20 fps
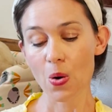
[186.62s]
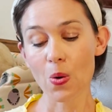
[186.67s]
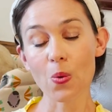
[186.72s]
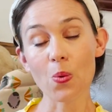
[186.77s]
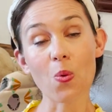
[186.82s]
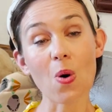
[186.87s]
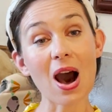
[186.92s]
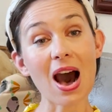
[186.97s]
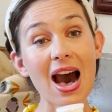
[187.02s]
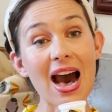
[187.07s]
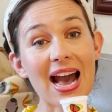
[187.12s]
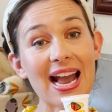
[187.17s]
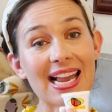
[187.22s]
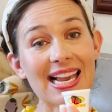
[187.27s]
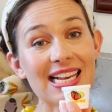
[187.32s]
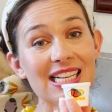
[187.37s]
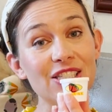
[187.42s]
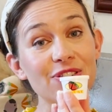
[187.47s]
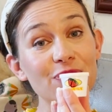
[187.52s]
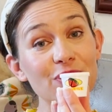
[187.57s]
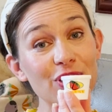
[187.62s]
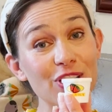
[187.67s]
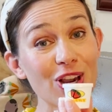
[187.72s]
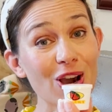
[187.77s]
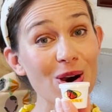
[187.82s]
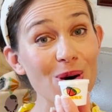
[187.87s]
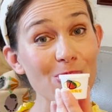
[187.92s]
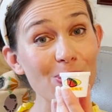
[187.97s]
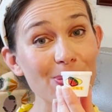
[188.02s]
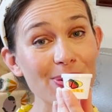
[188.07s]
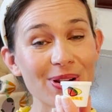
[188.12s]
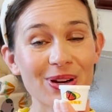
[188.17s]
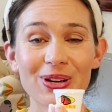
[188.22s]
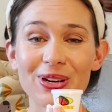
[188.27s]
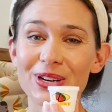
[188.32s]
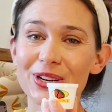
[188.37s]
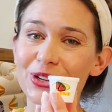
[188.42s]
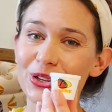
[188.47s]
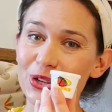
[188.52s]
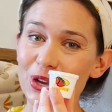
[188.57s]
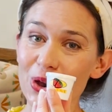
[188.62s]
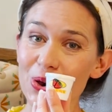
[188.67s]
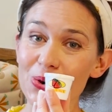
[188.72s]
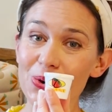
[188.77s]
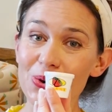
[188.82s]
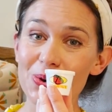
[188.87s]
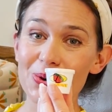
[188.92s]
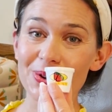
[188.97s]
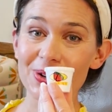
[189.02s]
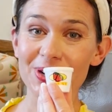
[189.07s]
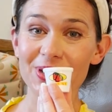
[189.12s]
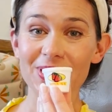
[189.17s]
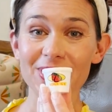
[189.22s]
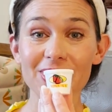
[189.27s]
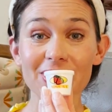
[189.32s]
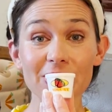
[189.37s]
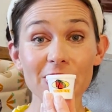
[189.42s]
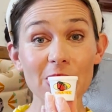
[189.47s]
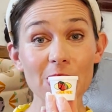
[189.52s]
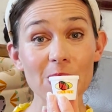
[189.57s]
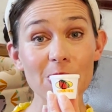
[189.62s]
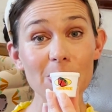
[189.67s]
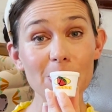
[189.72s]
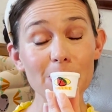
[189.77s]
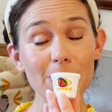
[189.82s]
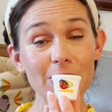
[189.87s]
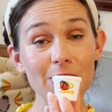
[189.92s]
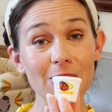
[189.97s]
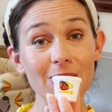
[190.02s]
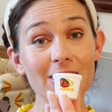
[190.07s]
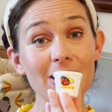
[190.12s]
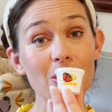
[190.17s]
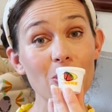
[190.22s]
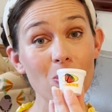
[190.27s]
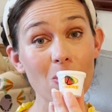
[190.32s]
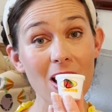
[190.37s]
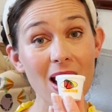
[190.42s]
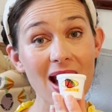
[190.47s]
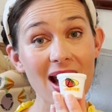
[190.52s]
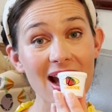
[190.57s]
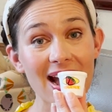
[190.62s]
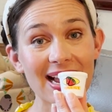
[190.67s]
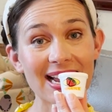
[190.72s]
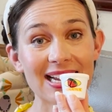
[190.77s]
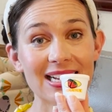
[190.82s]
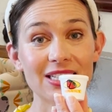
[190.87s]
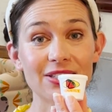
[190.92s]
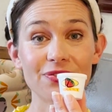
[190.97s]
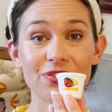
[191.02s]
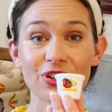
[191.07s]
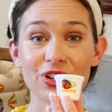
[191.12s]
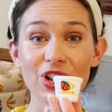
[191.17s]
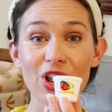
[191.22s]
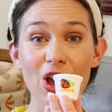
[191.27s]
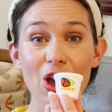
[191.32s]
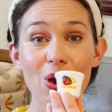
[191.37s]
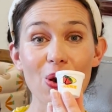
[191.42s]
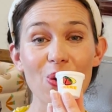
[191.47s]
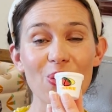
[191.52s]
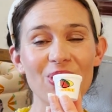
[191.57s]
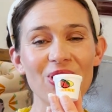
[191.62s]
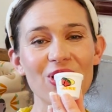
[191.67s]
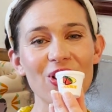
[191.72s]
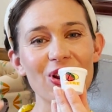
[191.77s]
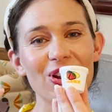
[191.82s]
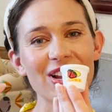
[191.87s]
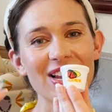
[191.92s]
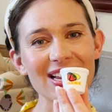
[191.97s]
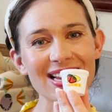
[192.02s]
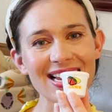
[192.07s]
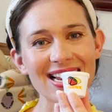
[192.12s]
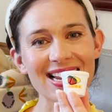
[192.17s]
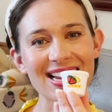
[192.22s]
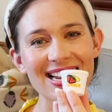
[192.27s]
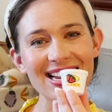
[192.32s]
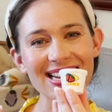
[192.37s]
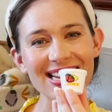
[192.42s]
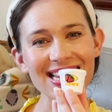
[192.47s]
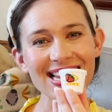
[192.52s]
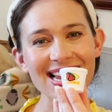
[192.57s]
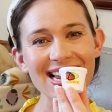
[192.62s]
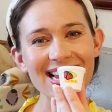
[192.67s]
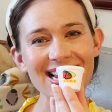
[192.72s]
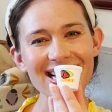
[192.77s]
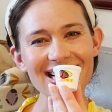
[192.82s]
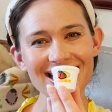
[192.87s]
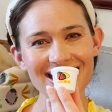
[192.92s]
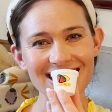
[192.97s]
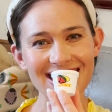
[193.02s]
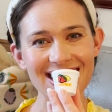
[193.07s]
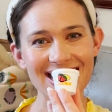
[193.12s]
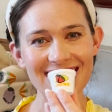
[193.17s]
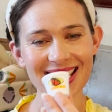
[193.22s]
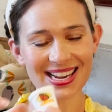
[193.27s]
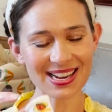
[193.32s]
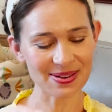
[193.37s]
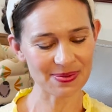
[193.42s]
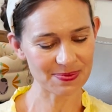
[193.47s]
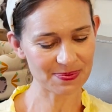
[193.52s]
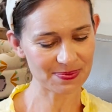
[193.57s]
Y is for yogurt, yogurt, yogurt. Y is for yogurt, ye, ye, ye.